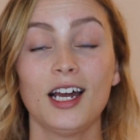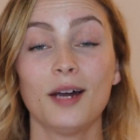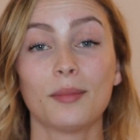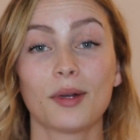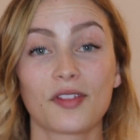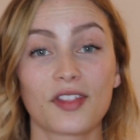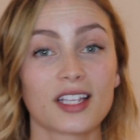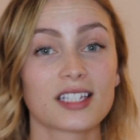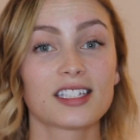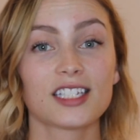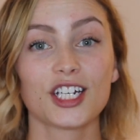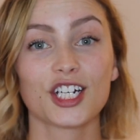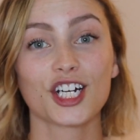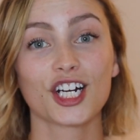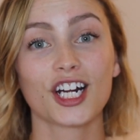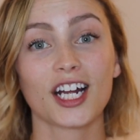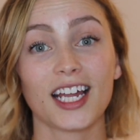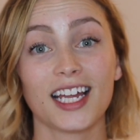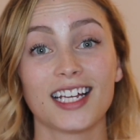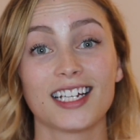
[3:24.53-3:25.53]
But this
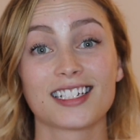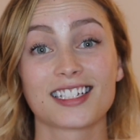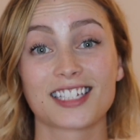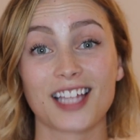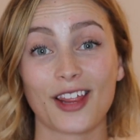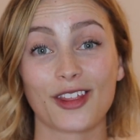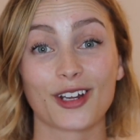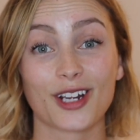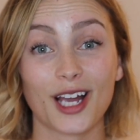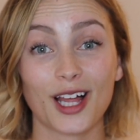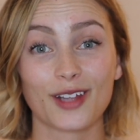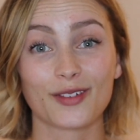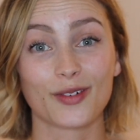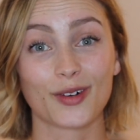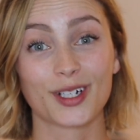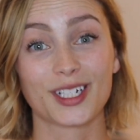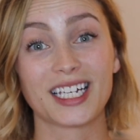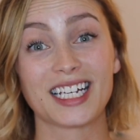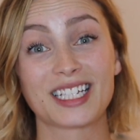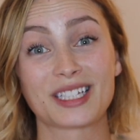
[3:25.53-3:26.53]
year in Southern
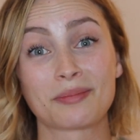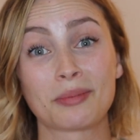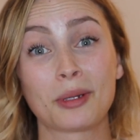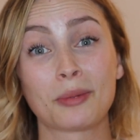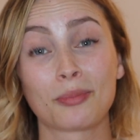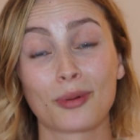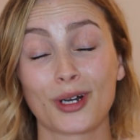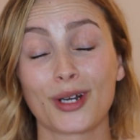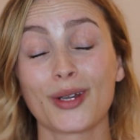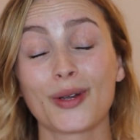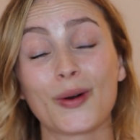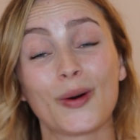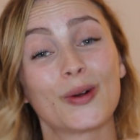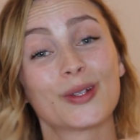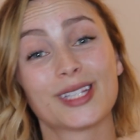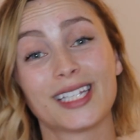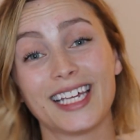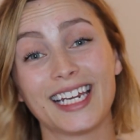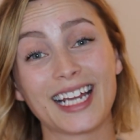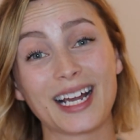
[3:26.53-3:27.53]
California, it's been pretty
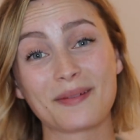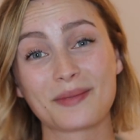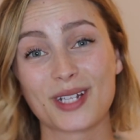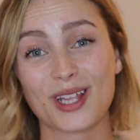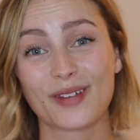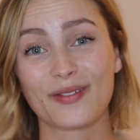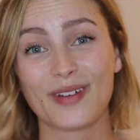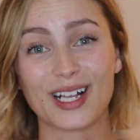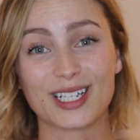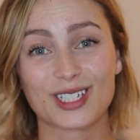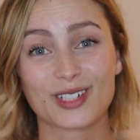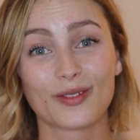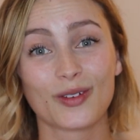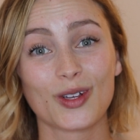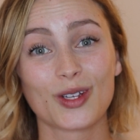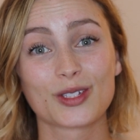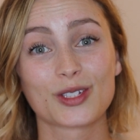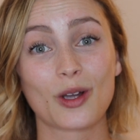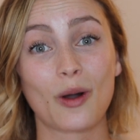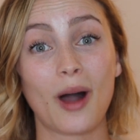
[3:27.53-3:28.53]
cold leading up to the
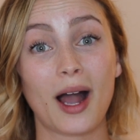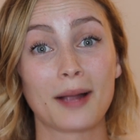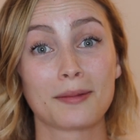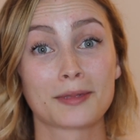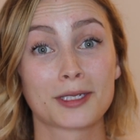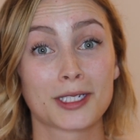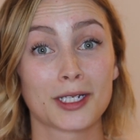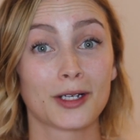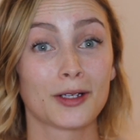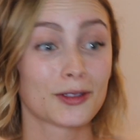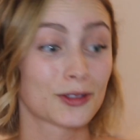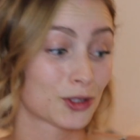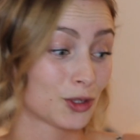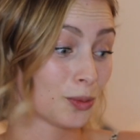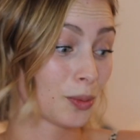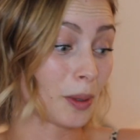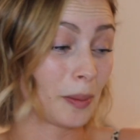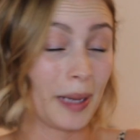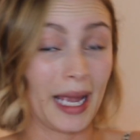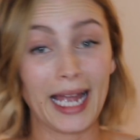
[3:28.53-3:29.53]
festival, so I'm still
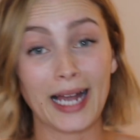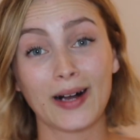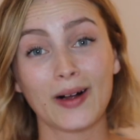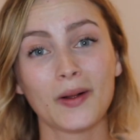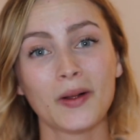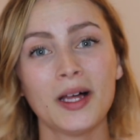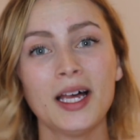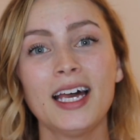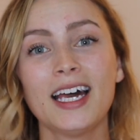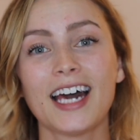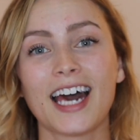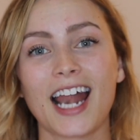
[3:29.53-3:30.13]
super pale,